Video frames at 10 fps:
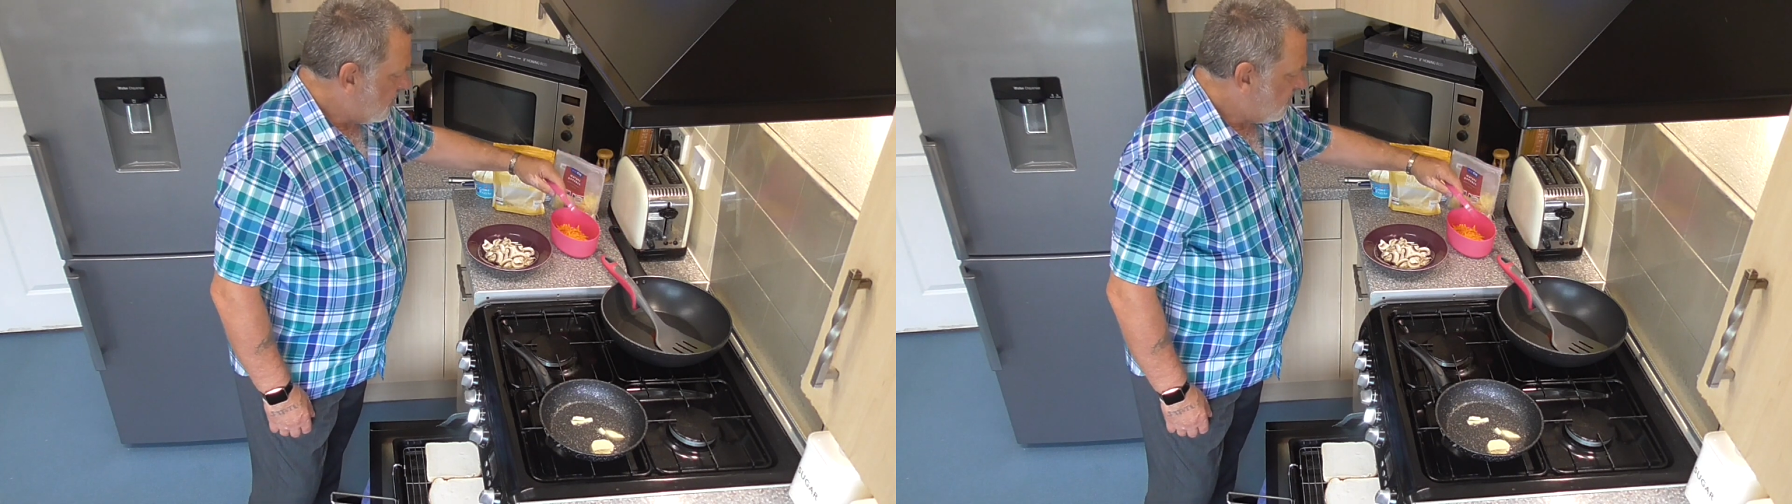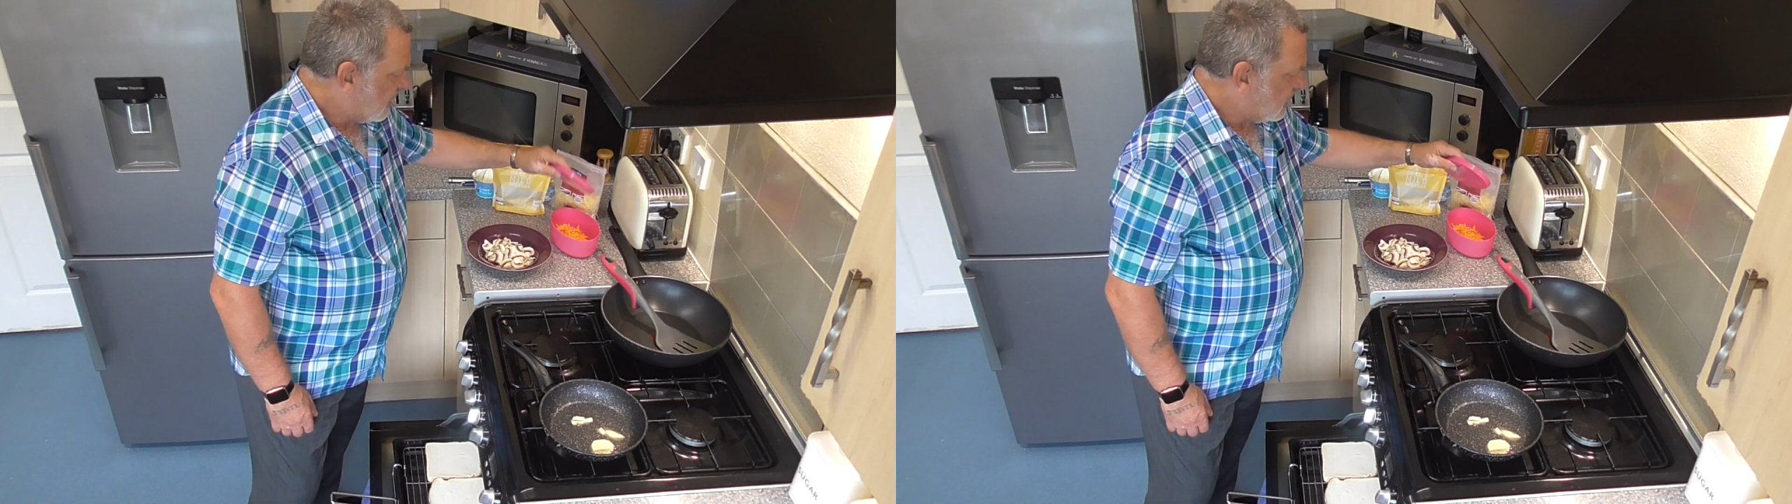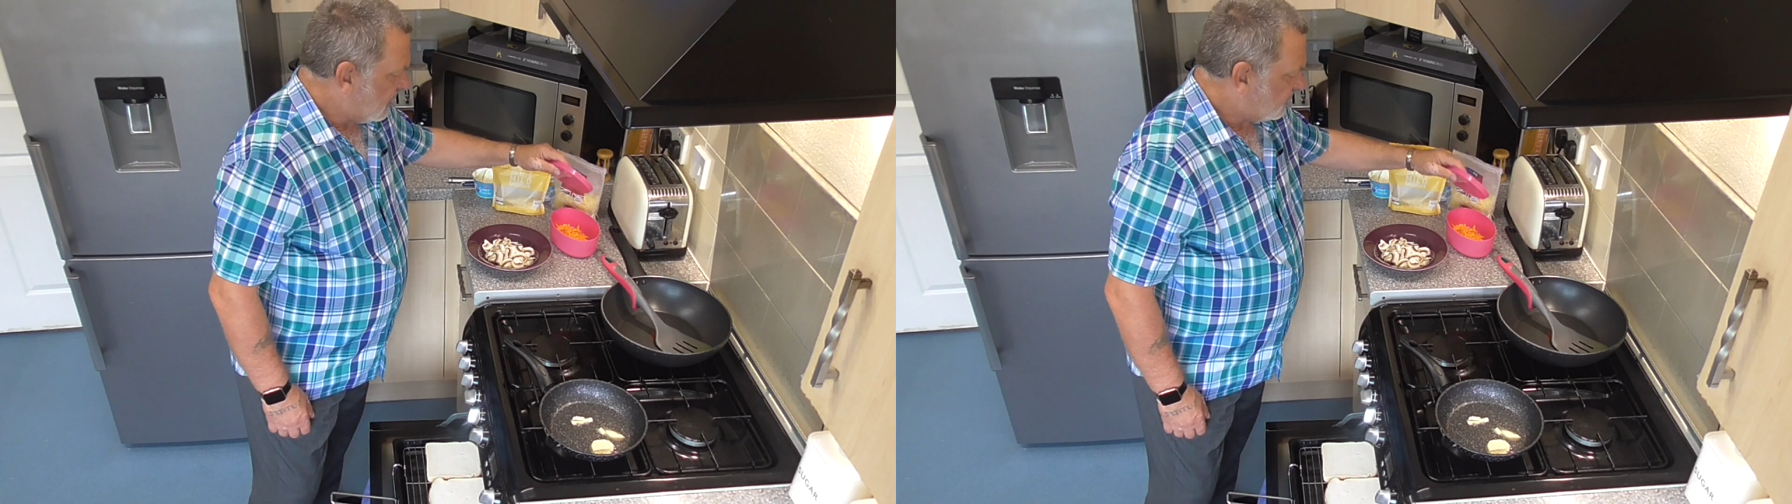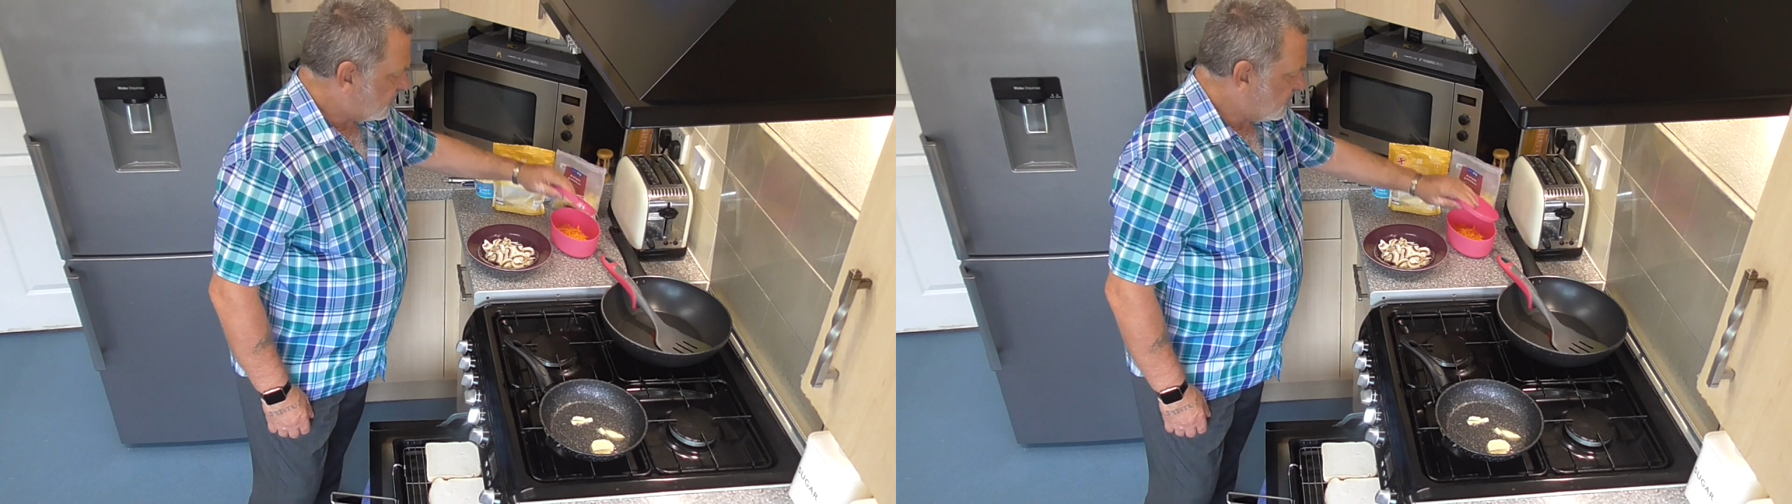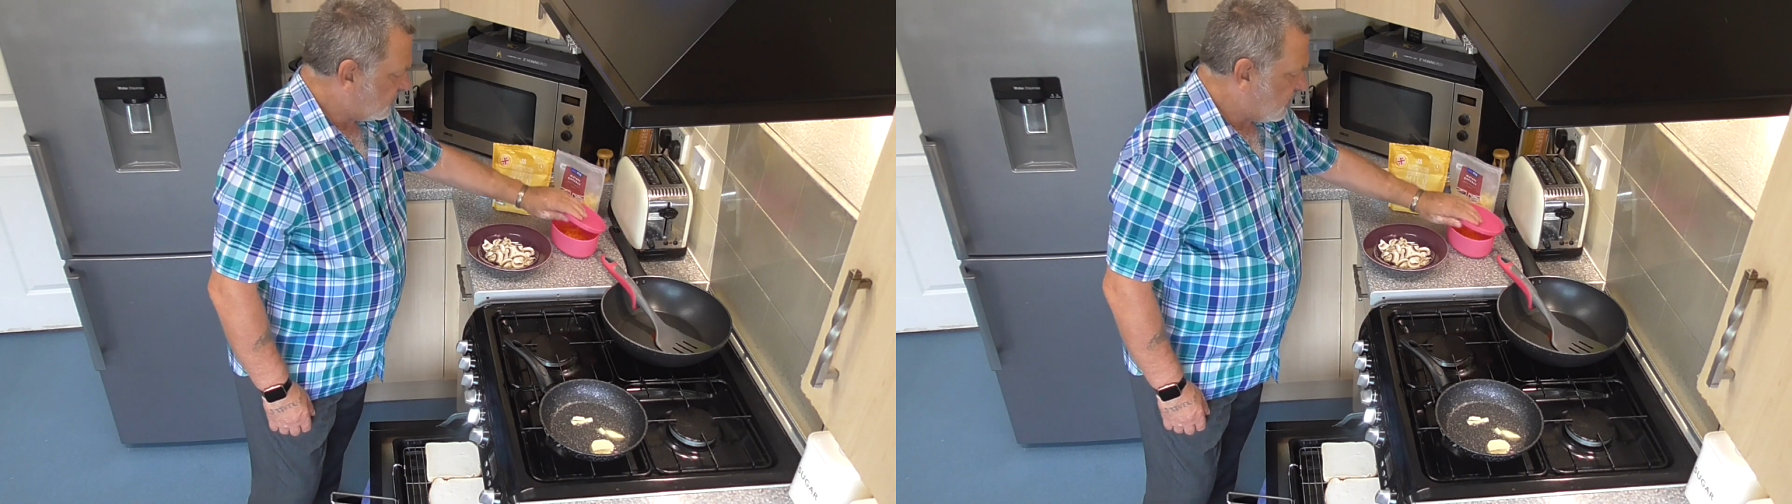red
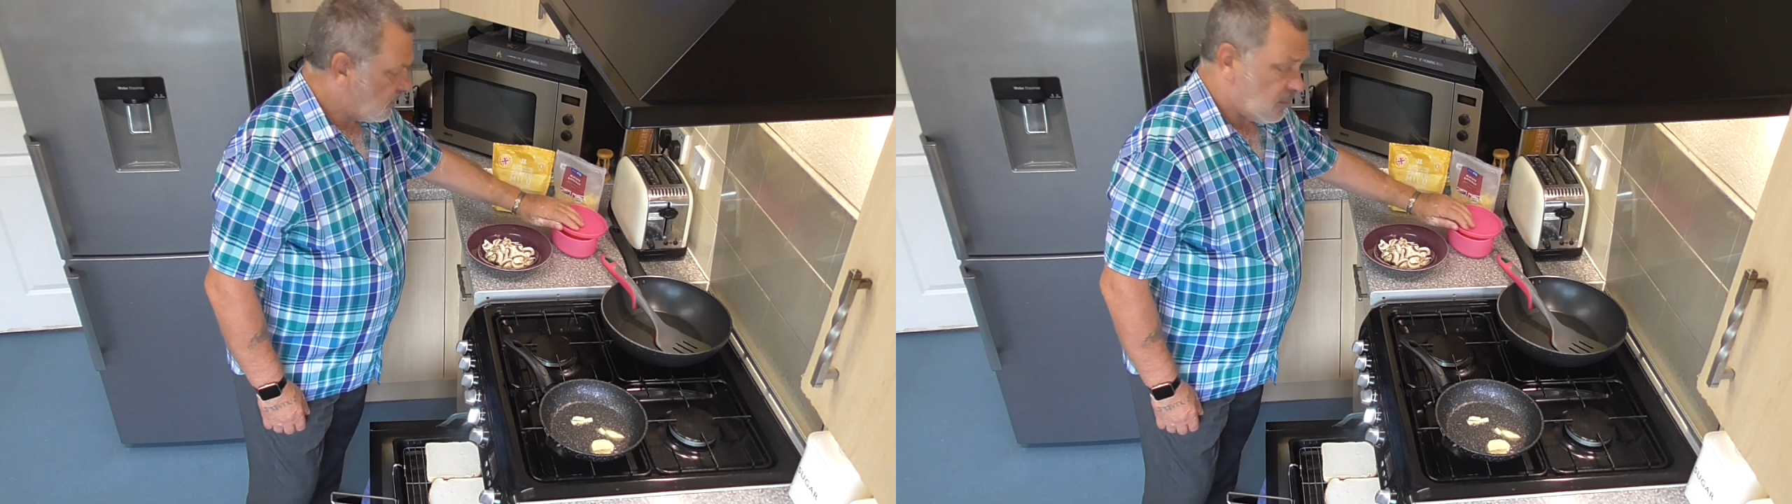Leicester as well.